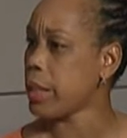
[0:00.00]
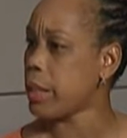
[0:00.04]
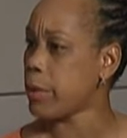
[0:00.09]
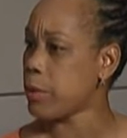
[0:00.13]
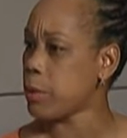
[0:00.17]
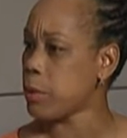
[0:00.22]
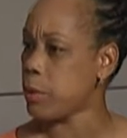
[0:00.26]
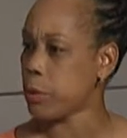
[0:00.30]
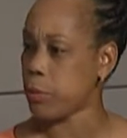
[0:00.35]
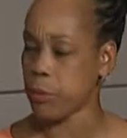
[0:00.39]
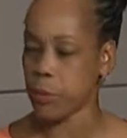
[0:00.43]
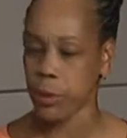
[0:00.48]

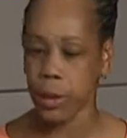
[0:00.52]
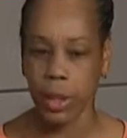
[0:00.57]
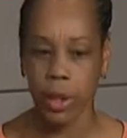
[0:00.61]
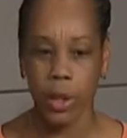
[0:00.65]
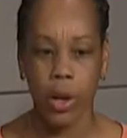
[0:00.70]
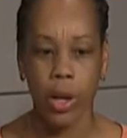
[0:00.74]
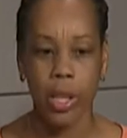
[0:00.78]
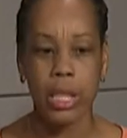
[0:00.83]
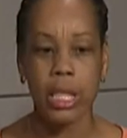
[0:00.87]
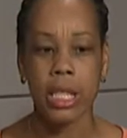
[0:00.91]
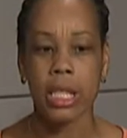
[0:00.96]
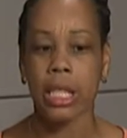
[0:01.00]
gives a free
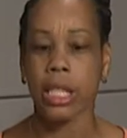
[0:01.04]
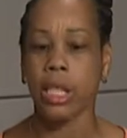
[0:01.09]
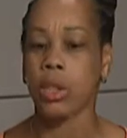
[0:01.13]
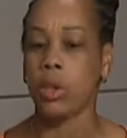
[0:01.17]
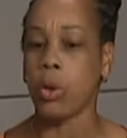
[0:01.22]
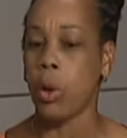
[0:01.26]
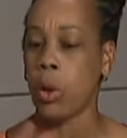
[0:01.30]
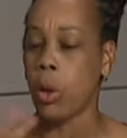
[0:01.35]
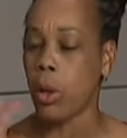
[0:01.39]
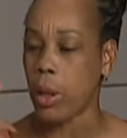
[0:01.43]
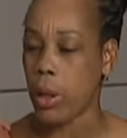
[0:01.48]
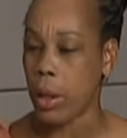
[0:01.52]
car seat
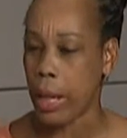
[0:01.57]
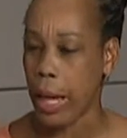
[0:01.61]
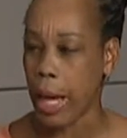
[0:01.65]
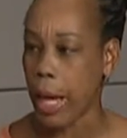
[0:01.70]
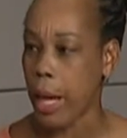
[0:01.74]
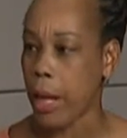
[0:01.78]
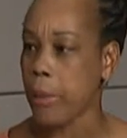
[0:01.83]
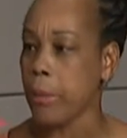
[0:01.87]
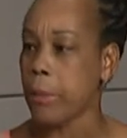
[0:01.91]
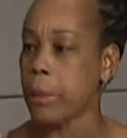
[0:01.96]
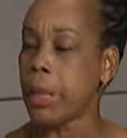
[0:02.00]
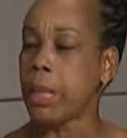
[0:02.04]
or a
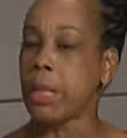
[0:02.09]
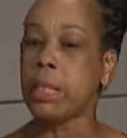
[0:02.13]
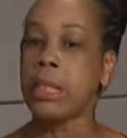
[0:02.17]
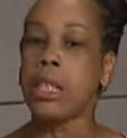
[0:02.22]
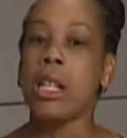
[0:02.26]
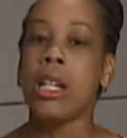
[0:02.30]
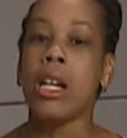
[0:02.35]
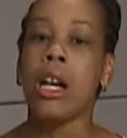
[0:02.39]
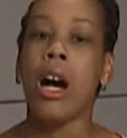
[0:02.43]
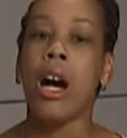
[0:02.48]
helmet.